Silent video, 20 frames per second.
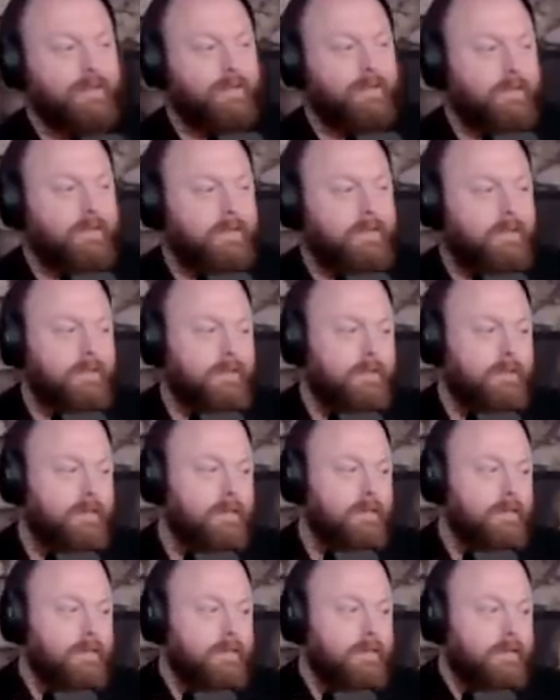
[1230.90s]

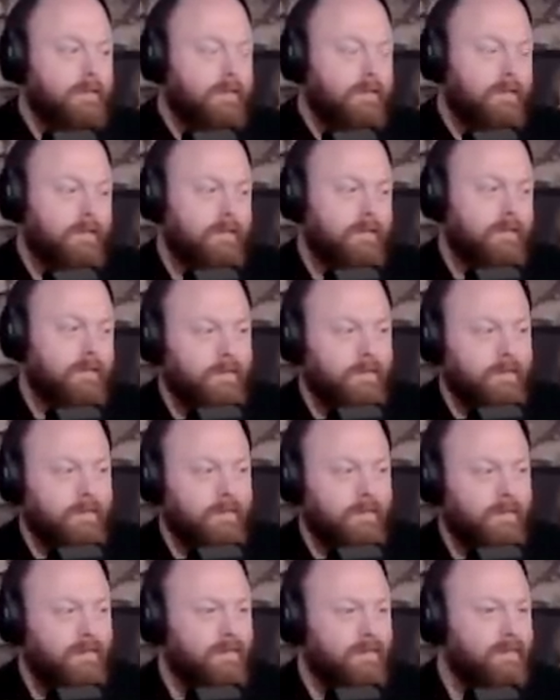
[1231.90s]

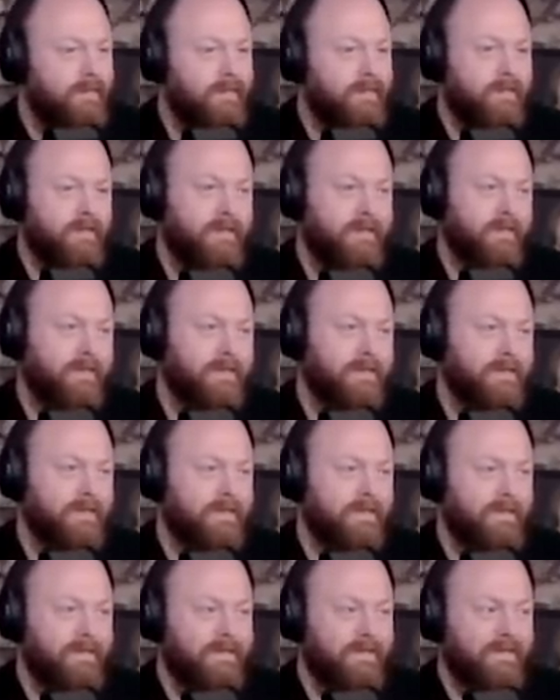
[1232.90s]

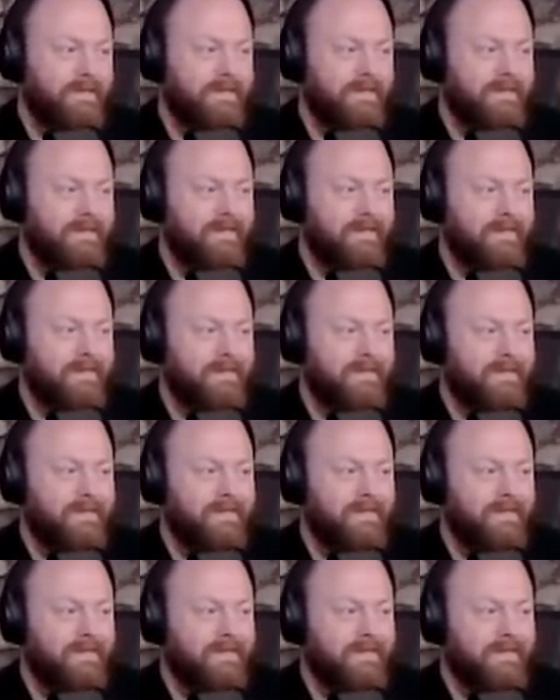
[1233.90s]

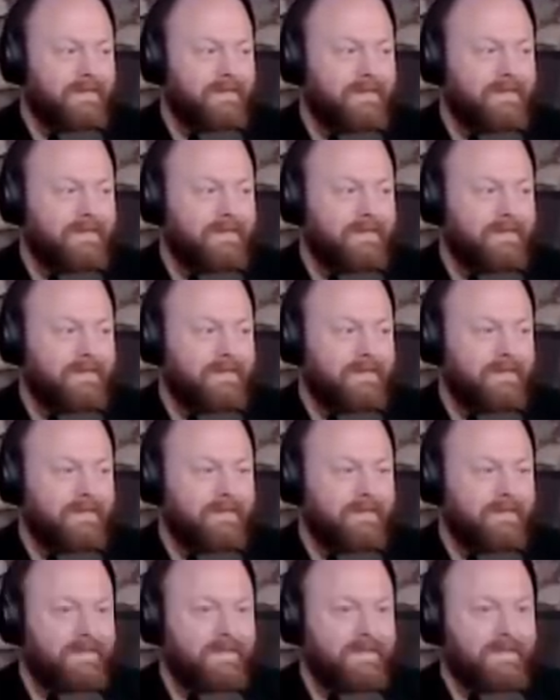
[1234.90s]

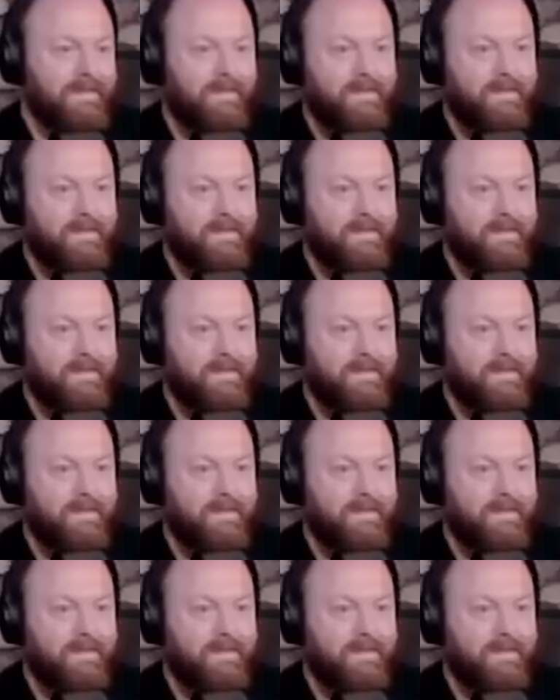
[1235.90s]
No words are spoken by the person on screen.